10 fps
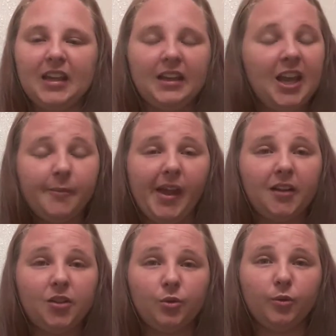It came
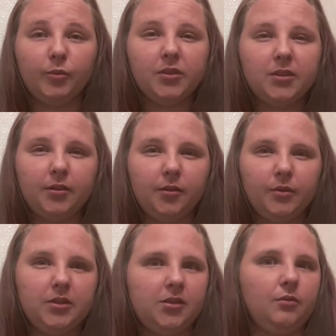back normal, so there
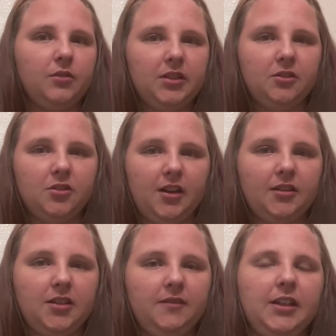was no seizure
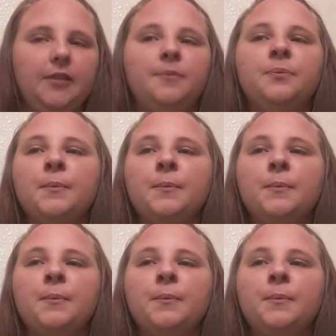activity.